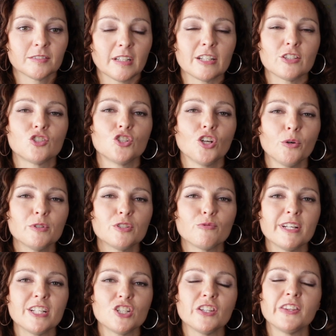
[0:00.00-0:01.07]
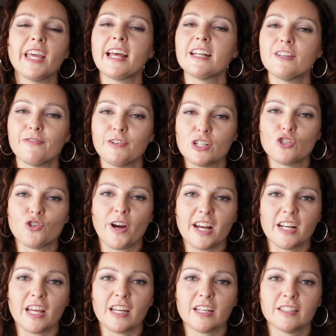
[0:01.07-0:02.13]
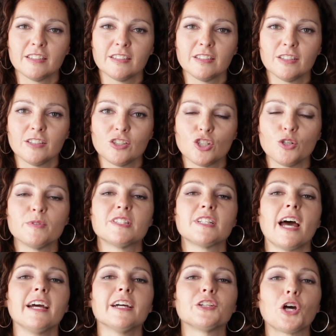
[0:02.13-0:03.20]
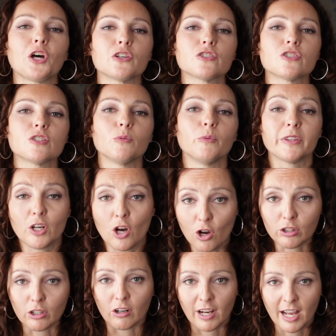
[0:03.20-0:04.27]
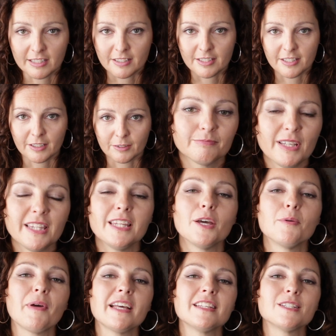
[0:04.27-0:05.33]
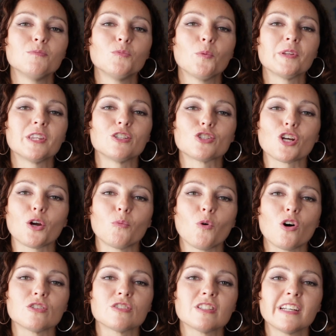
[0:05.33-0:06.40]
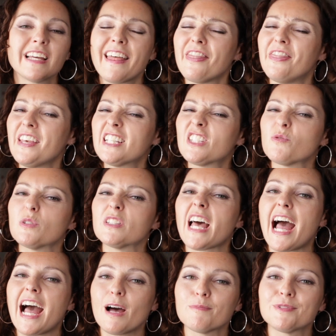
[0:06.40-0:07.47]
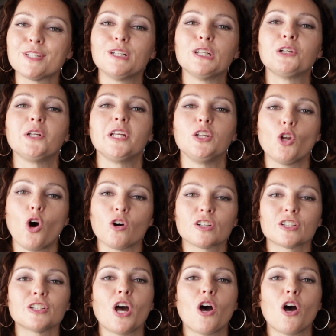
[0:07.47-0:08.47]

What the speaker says: As Jo was reaching the end of her training, she was diagnosed with colon cancer. Being the amazing woman that Jo was, this was absolutely not going to